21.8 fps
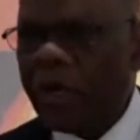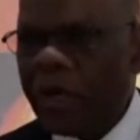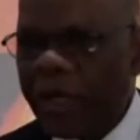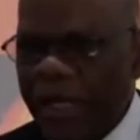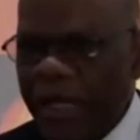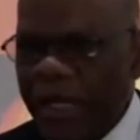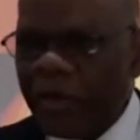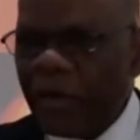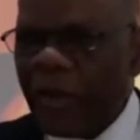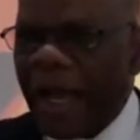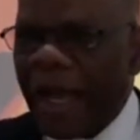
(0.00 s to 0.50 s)
can
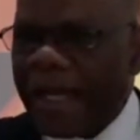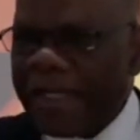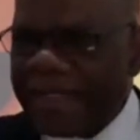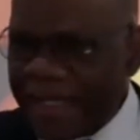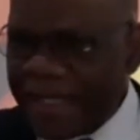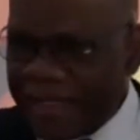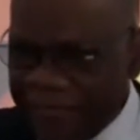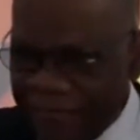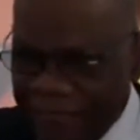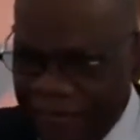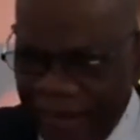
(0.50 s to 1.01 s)
you
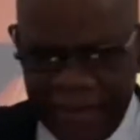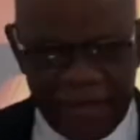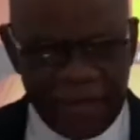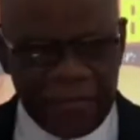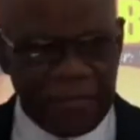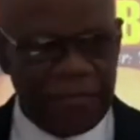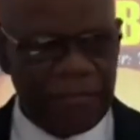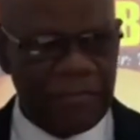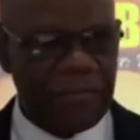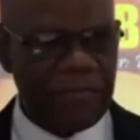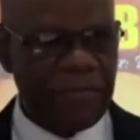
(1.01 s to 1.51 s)
identify them?
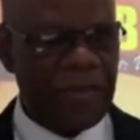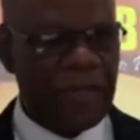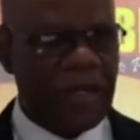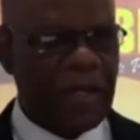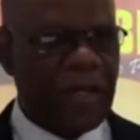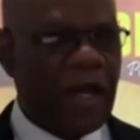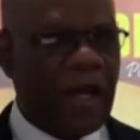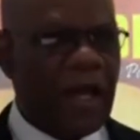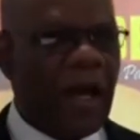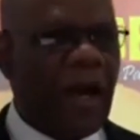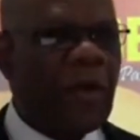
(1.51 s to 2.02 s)

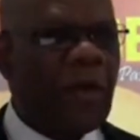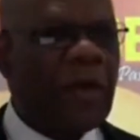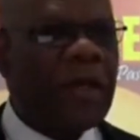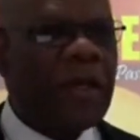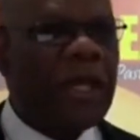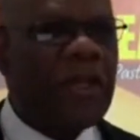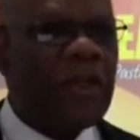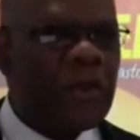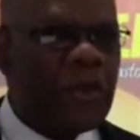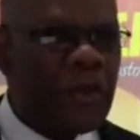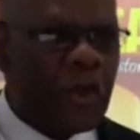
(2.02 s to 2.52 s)
How can
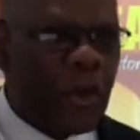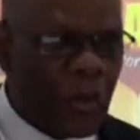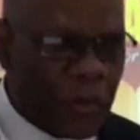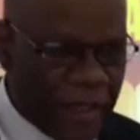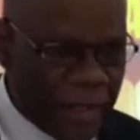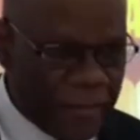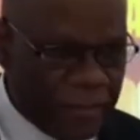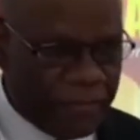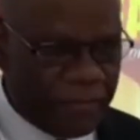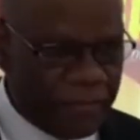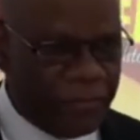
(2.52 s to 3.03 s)
you know
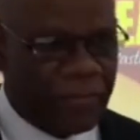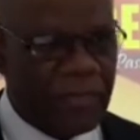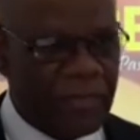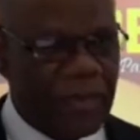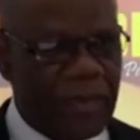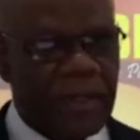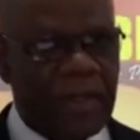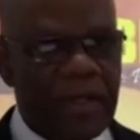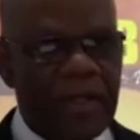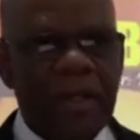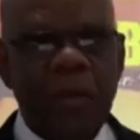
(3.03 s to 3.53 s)
them?
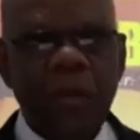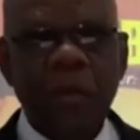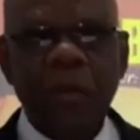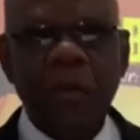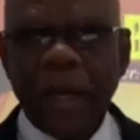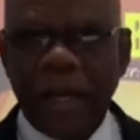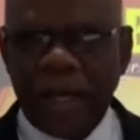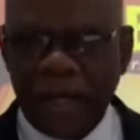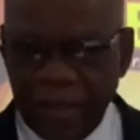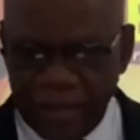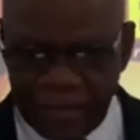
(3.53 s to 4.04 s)

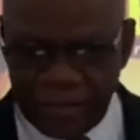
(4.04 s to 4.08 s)
Well,